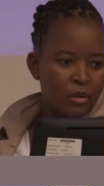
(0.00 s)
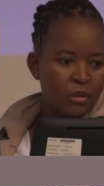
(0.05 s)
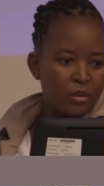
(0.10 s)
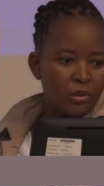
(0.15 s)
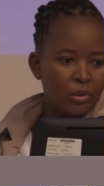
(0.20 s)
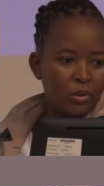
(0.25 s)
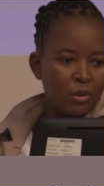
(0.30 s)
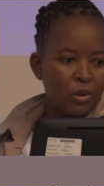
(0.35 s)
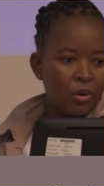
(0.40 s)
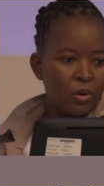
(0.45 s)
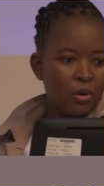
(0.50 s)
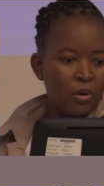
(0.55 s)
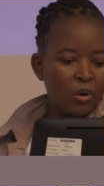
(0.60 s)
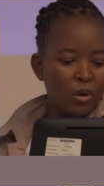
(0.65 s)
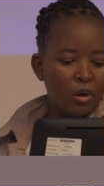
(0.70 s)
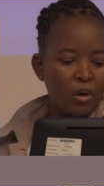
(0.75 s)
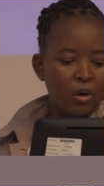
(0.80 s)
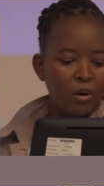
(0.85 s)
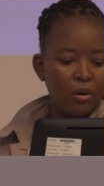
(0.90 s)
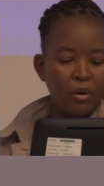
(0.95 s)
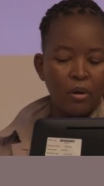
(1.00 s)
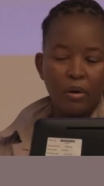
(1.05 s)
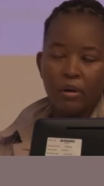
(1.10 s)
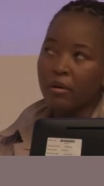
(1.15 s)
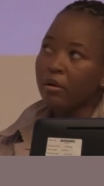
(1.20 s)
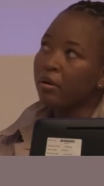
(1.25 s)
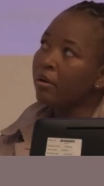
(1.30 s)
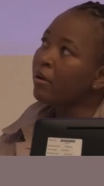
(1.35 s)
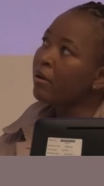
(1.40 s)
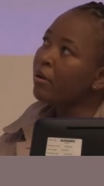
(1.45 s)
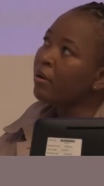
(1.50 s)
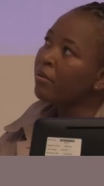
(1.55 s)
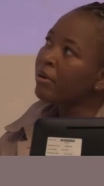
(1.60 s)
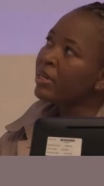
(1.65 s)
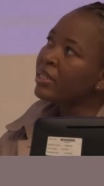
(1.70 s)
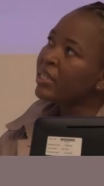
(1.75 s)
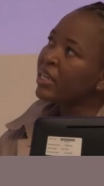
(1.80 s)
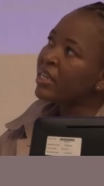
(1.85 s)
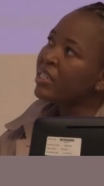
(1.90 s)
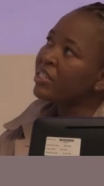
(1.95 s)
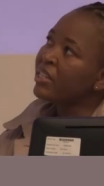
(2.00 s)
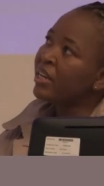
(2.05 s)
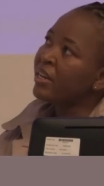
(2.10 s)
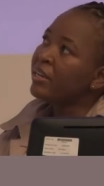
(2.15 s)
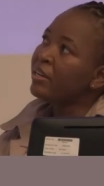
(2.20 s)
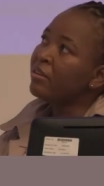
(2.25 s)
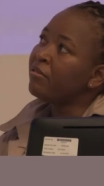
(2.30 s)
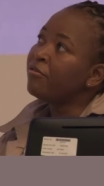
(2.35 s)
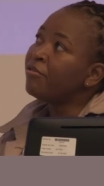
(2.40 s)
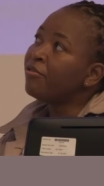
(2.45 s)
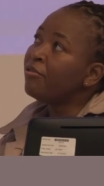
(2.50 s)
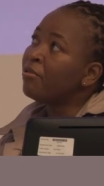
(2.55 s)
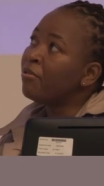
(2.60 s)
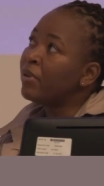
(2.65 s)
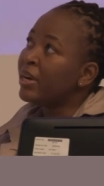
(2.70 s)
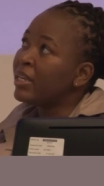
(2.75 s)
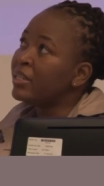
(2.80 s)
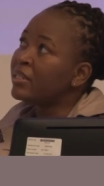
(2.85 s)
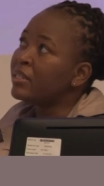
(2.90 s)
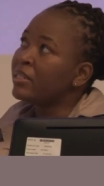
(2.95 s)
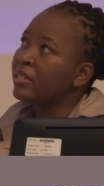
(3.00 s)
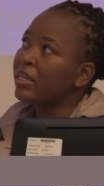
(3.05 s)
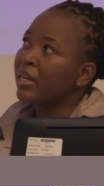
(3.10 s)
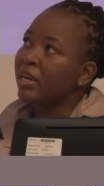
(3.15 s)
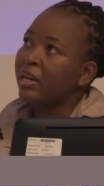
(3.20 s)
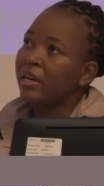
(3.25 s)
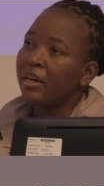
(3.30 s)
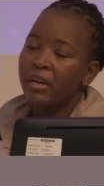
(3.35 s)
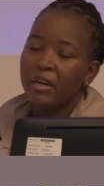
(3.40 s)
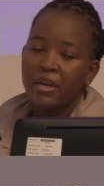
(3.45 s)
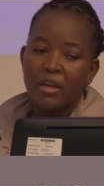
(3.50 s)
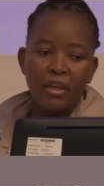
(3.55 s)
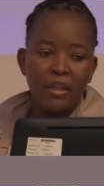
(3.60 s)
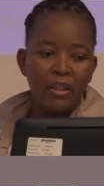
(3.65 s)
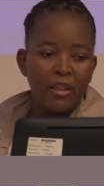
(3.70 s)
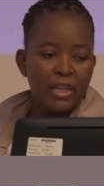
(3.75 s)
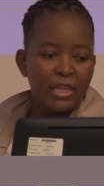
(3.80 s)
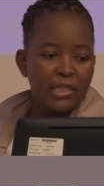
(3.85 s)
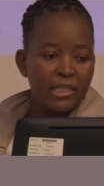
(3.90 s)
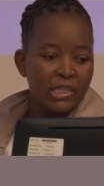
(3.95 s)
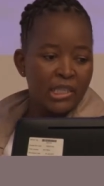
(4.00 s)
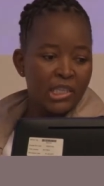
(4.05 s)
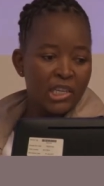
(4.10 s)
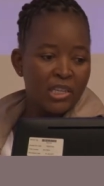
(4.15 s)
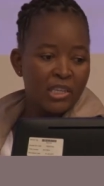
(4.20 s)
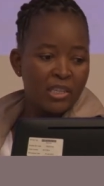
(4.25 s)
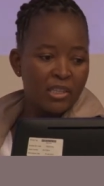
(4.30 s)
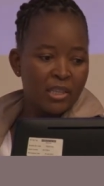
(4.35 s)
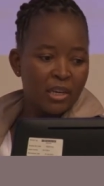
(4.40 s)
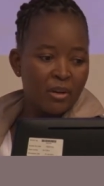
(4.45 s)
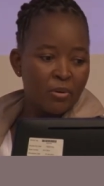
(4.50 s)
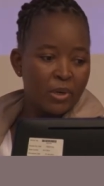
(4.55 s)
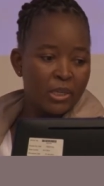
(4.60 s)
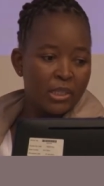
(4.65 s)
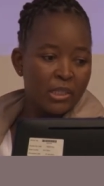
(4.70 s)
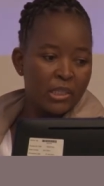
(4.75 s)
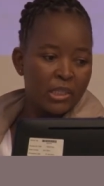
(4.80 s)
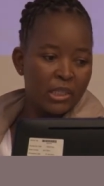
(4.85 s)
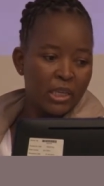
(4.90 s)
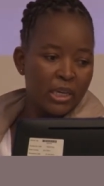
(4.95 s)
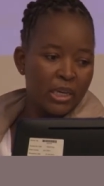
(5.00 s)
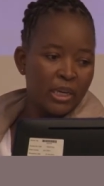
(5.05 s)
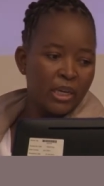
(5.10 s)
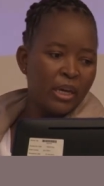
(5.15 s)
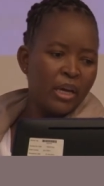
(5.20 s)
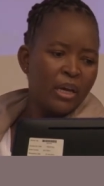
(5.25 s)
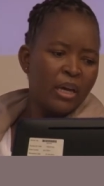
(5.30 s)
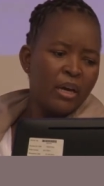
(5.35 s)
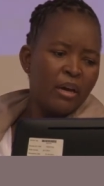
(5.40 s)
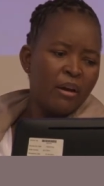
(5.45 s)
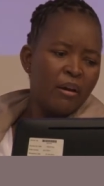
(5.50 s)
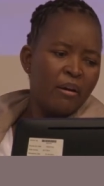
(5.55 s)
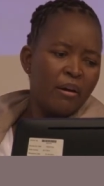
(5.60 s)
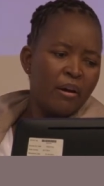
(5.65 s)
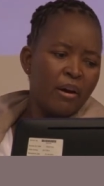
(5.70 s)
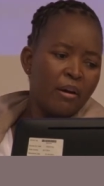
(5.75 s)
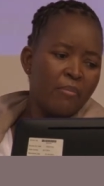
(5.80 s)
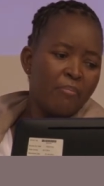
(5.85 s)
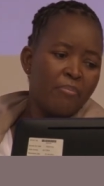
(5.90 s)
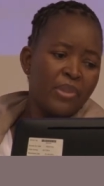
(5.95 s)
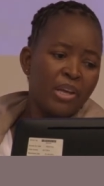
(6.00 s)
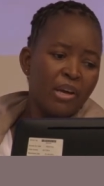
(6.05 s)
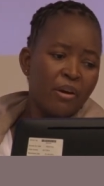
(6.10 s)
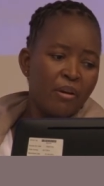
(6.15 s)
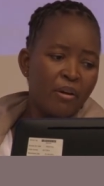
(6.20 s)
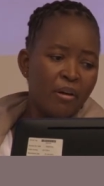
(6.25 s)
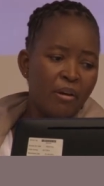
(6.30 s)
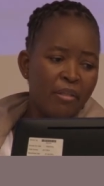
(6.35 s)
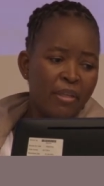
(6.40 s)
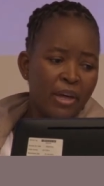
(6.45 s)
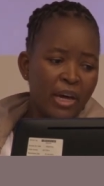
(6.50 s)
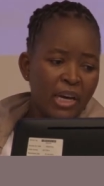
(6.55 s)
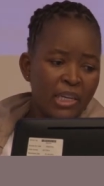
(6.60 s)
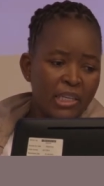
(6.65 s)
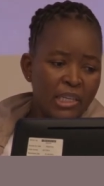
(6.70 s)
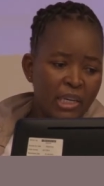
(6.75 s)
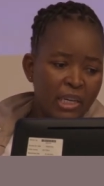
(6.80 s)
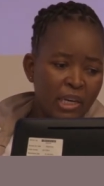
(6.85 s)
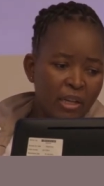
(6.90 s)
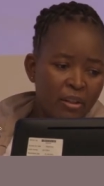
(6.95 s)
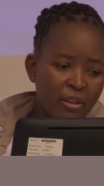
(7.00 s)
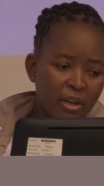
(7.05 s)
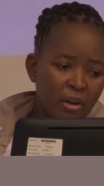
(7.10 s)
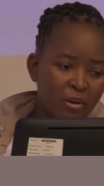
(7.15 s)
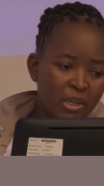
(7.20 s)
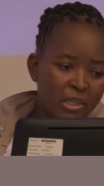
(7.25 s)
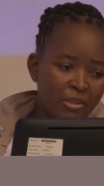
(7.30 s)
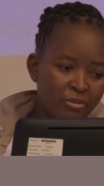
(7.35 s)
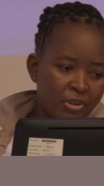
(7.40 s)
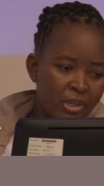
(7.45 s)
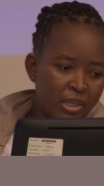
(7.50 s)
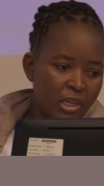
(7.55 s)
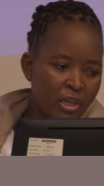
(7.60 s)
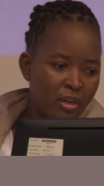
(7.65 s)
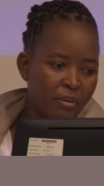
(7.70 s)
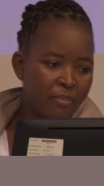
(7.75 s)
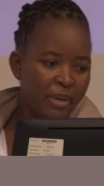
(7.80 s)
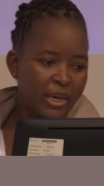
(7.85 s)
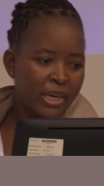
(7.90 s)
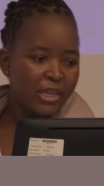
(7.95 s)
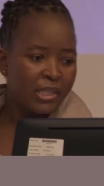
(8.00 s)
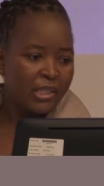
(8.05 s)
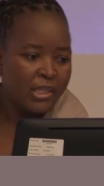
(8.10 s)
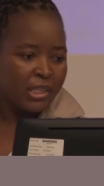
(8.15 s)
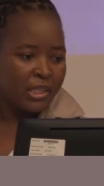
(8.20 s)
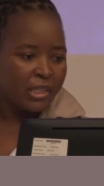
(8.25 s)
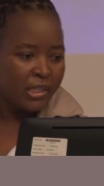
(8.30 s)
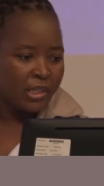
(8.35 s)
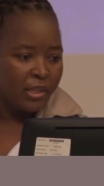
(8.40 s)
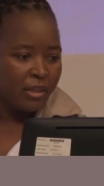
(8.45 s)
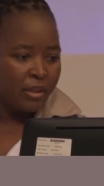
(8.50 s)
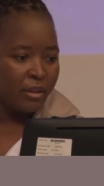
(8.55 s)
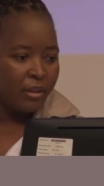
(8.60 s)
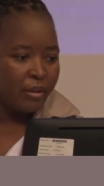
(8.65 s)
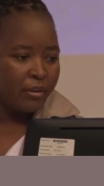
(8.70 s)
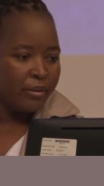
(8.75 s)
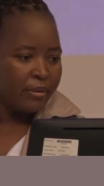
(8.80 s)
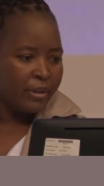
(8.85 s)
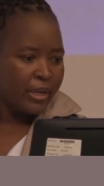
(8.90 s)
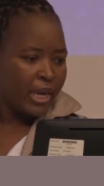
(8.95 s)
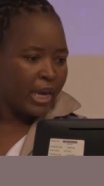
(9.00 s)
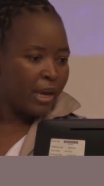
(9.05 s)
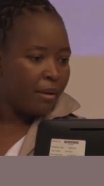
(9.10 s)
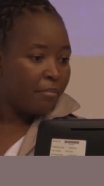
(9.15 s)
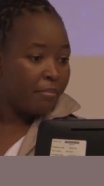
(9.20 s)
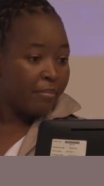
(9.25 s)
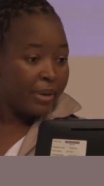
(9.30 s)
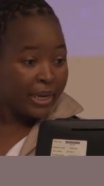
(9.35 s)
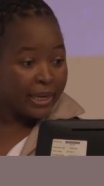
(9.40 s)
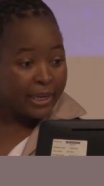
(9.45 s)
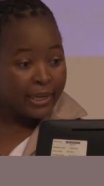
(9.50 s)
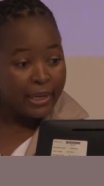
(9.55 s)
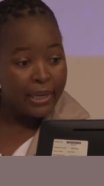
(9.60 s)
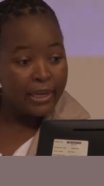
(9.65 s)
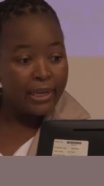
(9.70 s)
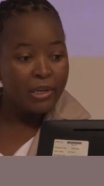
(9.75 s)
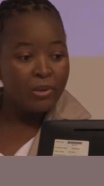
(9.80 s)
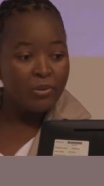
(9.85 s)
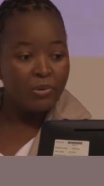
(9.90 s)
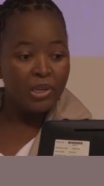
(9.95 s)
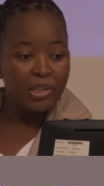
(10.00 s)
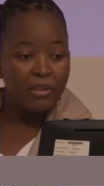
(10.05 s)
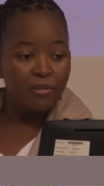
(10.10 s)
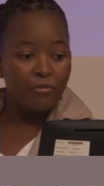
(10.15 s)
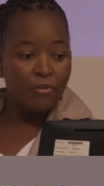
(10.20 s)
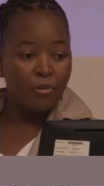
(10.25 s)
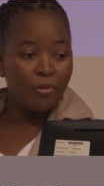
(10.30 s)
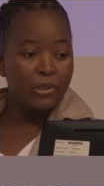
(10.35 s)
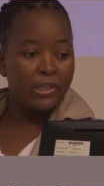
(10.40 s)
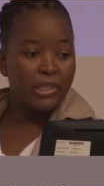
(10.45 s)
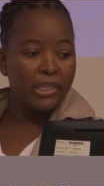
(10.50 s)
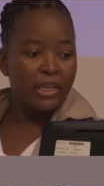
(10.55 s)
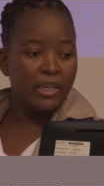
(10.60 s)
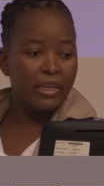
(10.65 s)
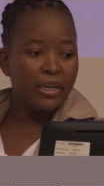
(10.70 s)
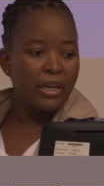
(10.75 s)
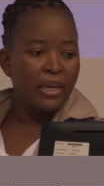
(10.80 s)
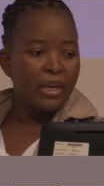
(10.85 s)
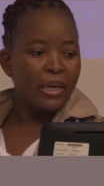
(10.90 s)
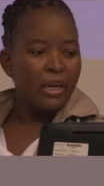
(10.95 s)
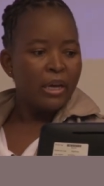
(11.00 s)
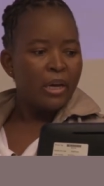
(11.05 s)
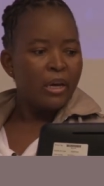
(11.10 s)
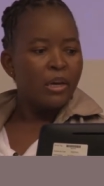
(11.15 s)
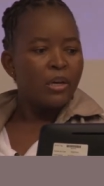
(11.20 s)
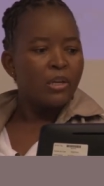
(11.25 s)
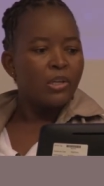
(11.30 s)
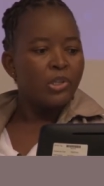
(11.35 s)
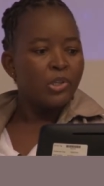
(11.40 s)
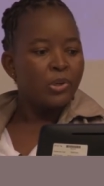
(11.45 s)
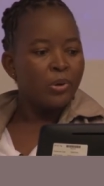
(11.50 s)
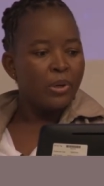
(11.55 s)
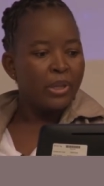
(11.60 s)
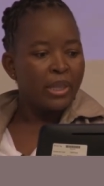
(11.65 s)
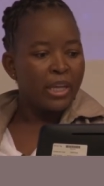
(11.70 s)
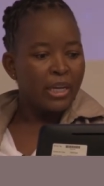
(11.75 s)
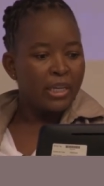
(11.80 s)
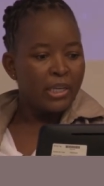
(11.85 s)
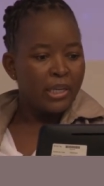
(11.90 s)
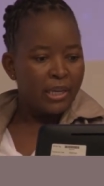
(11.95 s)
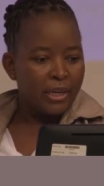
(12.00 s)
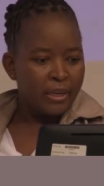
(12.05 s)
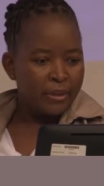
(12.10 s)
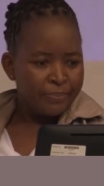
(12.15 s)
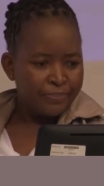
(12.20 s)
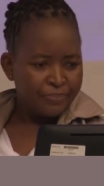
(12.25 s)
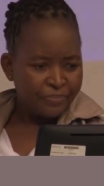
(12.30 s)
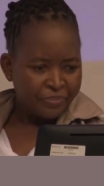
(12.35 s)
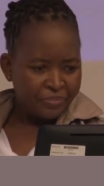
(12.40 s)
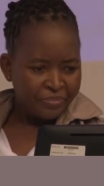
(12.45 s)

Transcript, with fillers: So research that influenced uh, these changes that we're seeing, um, the article that was written by Cecily M. Begley in 2014 showed that um,